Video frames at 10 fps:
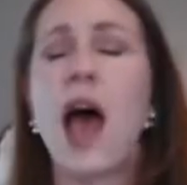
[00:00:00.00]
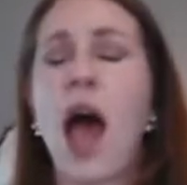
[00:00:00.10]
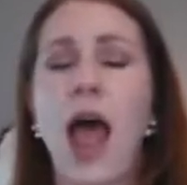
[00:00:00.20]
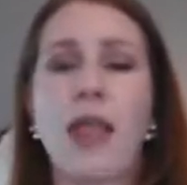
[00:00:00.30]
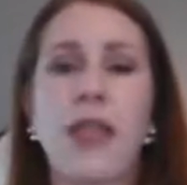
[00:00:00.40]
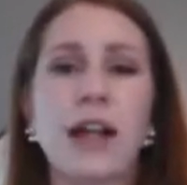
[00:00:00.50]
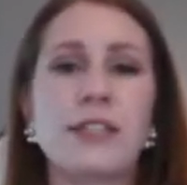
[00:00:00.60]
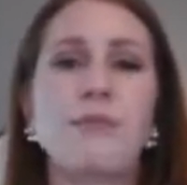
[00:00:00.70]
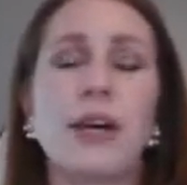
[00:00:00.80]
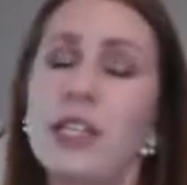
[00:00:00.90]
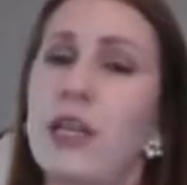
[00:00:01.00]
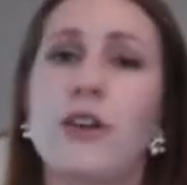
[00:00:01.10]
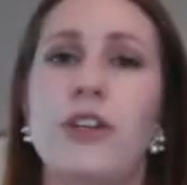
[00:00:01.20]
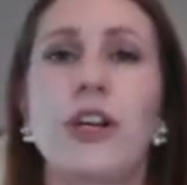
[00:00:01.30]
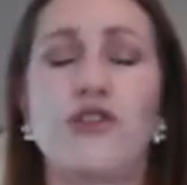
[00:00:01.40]
And that's muscular
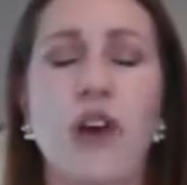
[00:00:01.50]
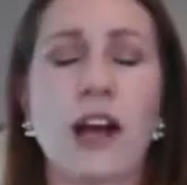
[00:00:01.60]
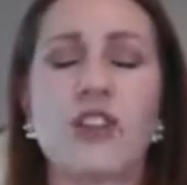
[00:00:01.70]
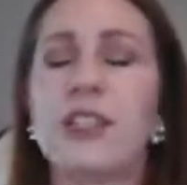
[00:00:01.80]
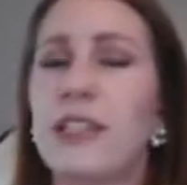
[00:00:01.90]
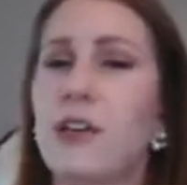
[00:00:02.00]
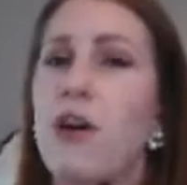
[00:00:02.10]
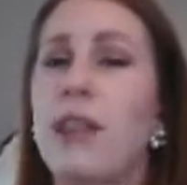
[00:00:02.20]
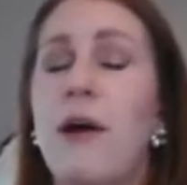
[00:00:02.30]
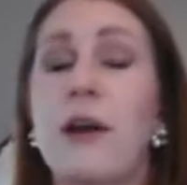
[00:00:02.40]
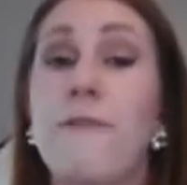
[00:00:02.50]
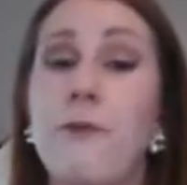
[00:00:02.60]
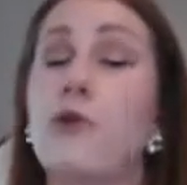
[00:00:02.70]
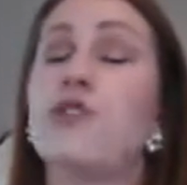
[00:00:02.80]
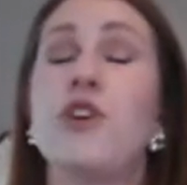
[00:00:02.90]
contractions that are allowing
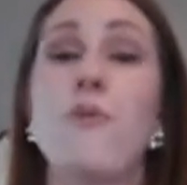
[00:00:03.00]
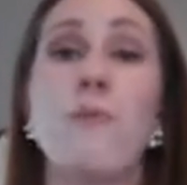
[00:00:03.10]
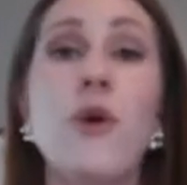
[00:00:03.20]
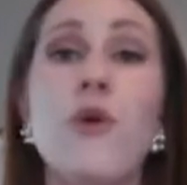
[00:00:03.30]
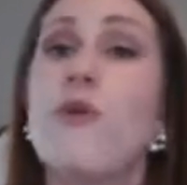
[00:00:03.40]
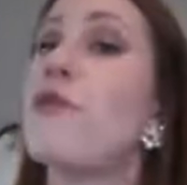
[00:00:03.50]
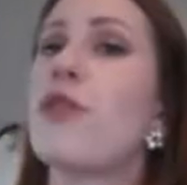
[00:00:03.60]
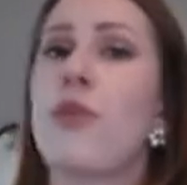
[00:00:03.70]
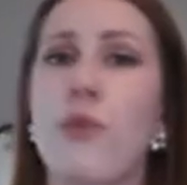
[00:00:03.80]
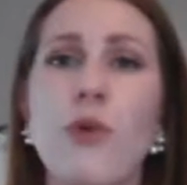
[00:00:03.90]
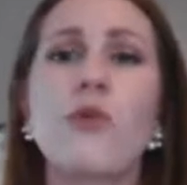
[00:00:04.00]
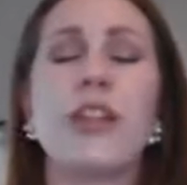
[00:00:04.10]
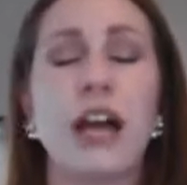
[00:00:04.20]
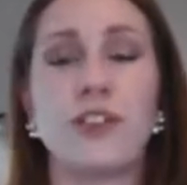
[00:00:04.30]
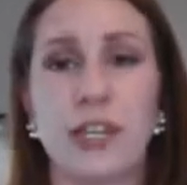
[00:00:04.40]
food to move through the
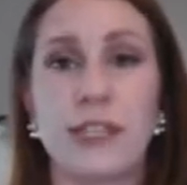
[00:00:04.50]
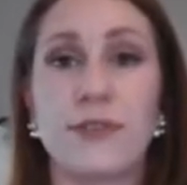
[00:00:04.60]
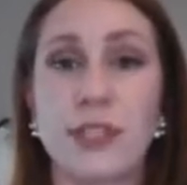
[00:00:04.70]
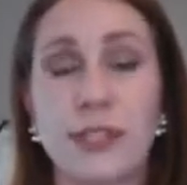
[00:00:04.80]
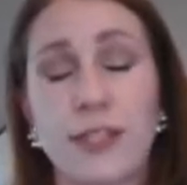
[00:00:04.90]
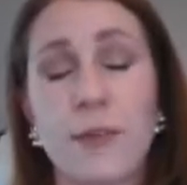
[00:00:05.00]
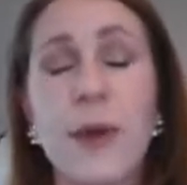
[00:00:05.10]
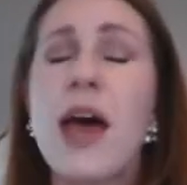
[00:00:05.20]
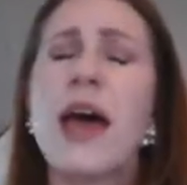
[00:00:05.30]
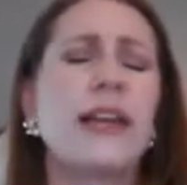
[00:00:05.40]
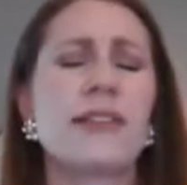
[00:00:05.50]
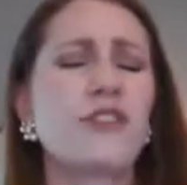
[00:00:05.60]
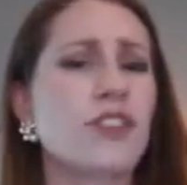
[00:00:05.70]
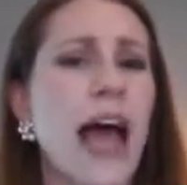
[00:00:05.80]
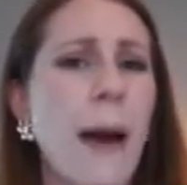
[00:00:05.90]
digestive system. It doesn't
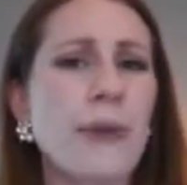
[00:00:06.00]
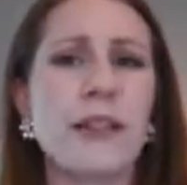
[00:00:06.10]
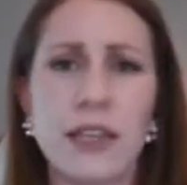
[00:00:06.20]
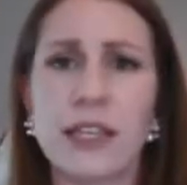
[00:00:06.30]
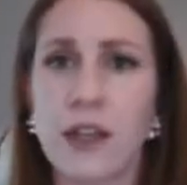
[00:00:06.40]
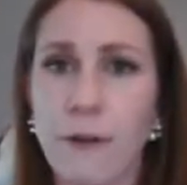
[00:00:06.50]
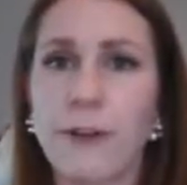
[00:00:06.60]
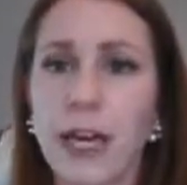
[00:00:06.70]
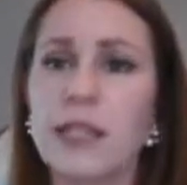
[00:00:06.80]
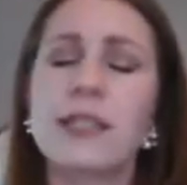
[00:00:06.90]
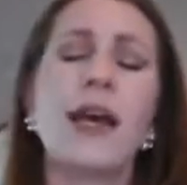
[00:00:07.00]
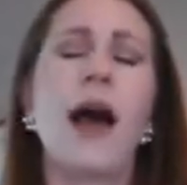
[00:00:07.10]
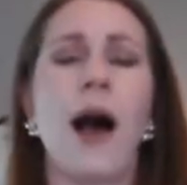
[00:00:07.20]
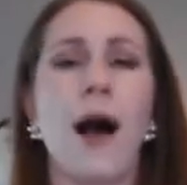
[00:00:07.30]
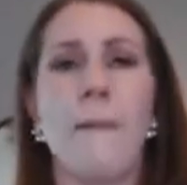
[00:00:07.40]
just happen in the esophagus,
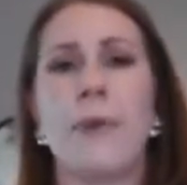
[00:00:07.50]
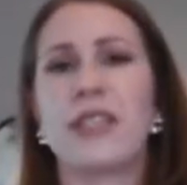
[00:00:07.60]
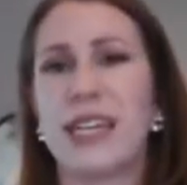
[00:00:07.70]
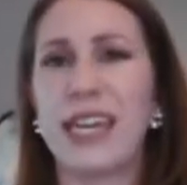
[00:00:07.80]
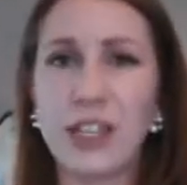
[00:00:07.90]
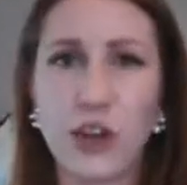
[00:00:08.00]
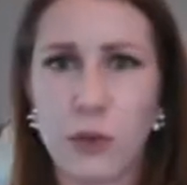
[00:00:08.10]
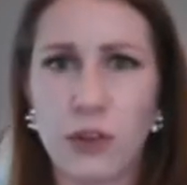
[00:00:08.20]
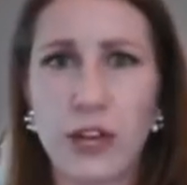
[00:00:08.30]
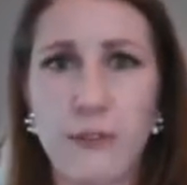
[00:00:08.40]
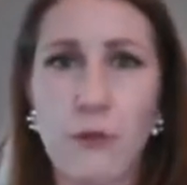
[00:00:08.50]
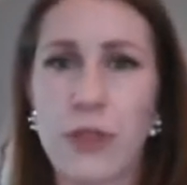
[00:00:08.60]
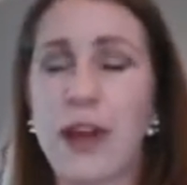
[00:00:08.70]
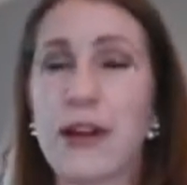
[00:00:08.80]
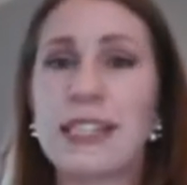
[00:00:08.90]
but the key term you're looking for
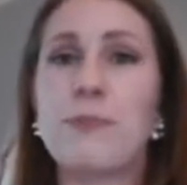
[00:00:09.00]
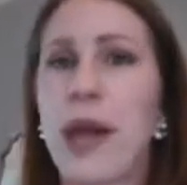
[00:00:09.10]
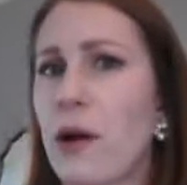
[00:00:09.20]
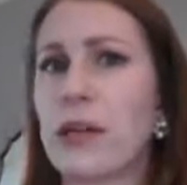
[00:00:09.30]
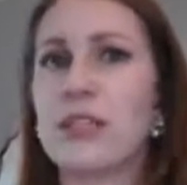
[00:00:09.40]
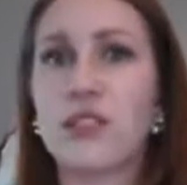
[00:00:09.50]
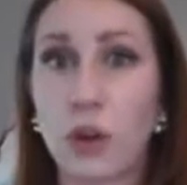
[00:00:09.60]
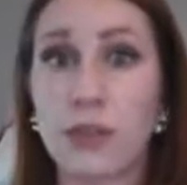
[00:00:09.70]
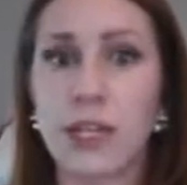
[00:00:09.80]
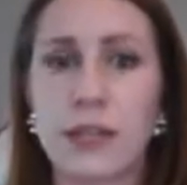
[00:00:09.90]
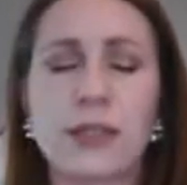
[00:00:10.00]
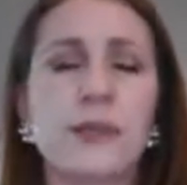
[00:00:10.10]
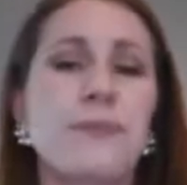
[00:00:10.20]
there is peristalsis.